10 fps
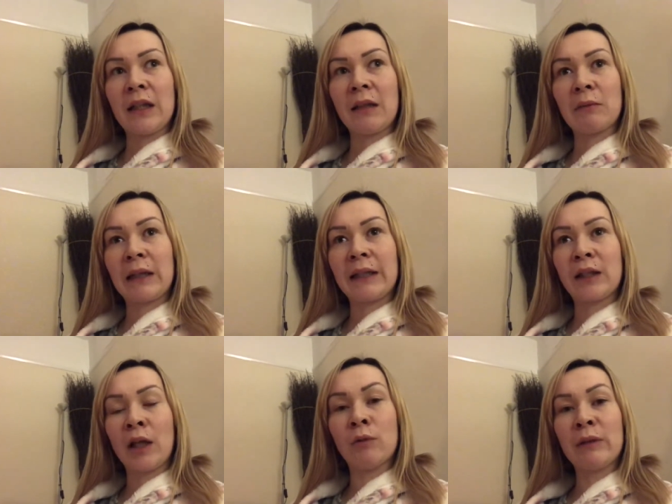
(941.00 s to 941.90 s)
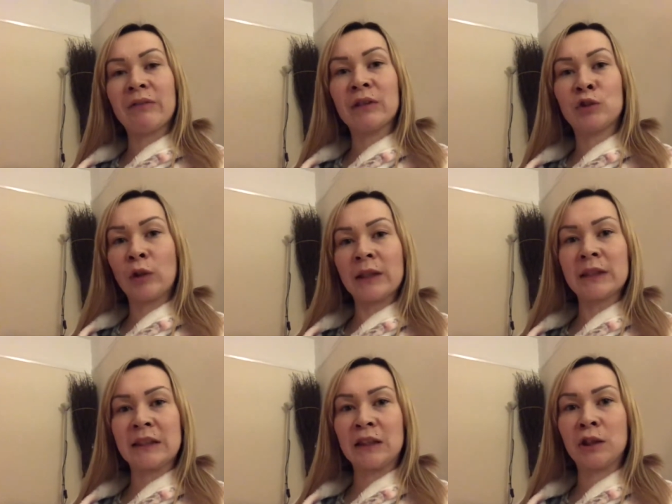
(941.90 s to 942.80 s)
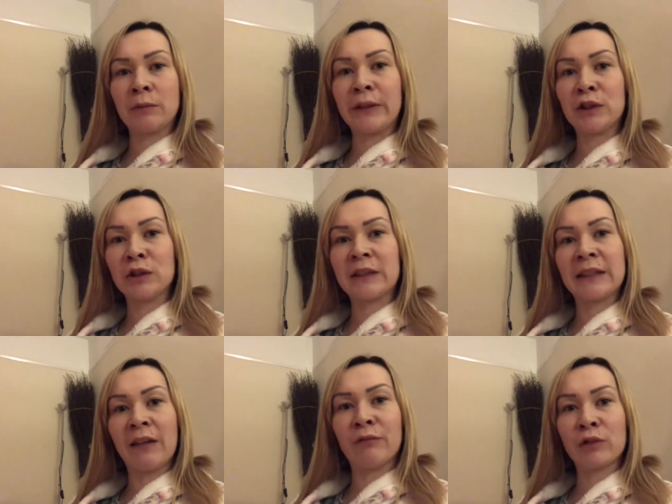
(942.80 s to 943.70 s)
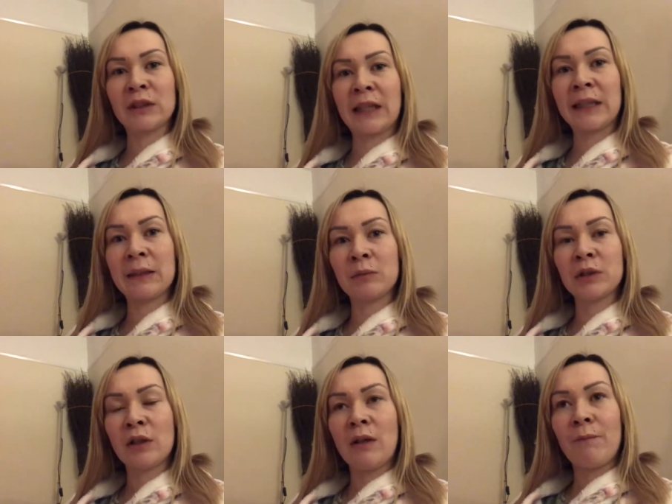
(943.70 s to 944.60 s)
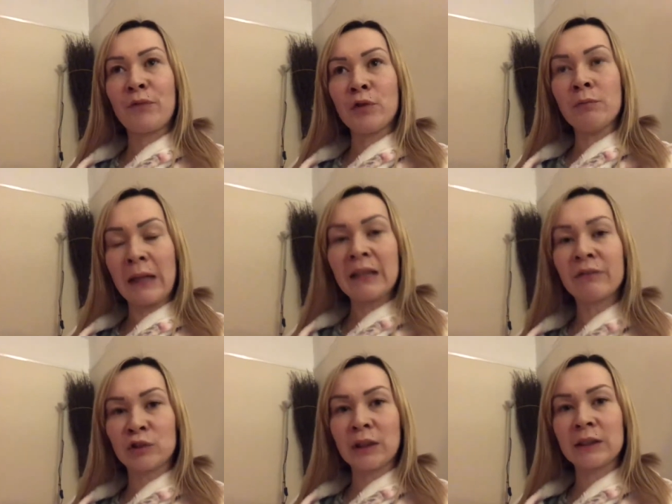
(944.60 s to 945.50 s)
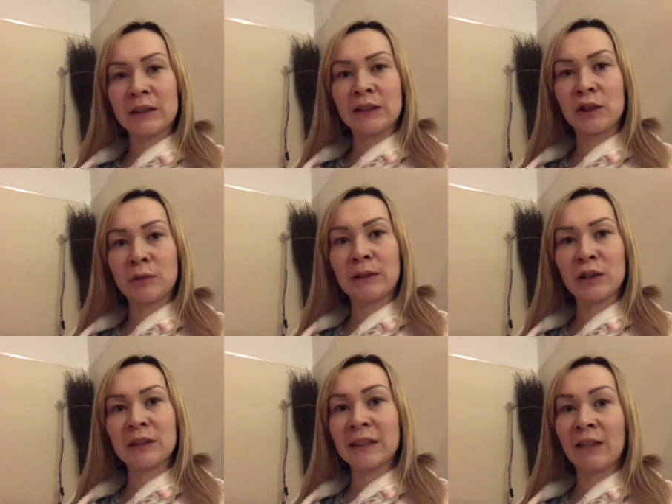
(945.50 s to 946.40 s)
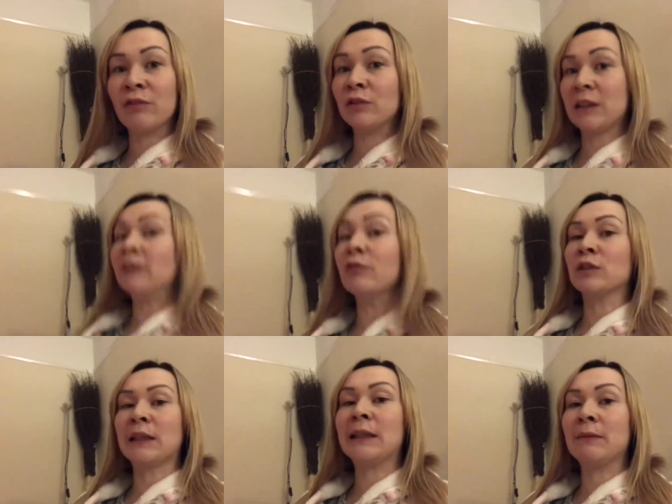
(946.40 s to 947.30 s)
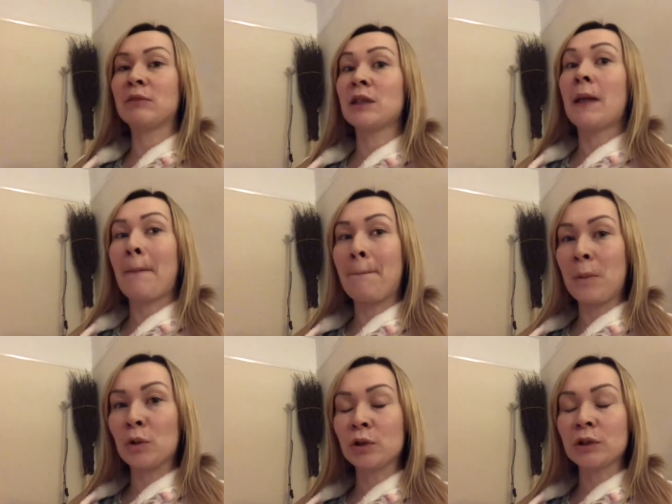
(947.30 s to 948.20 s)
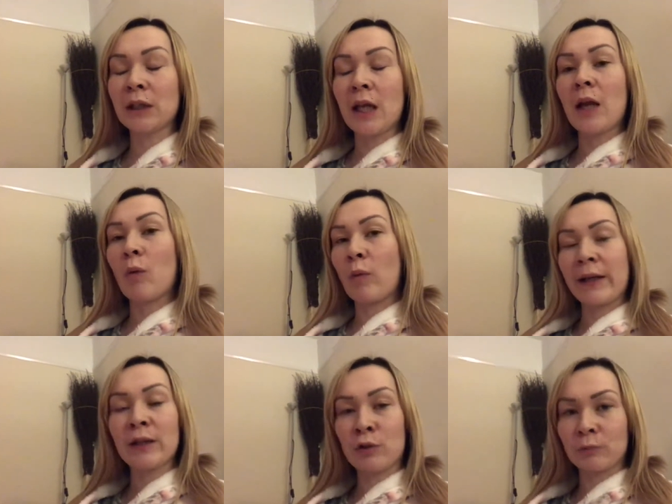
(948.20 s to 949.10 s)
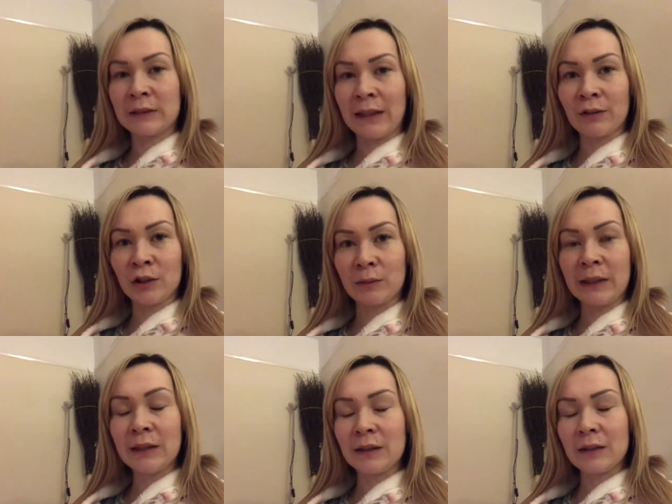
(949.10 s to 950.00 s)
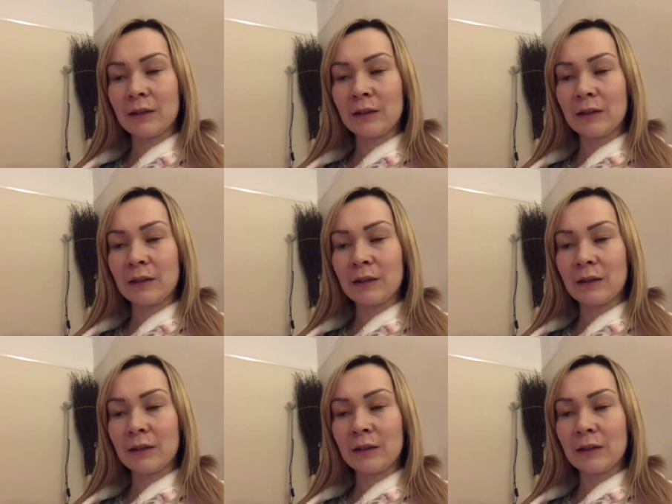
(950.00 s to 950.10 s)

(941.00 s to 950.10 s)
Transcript: they were like, oh, we've addressed the situation several times. You may have addressed the situation, ZAFUL, several times, but when it comes down to it,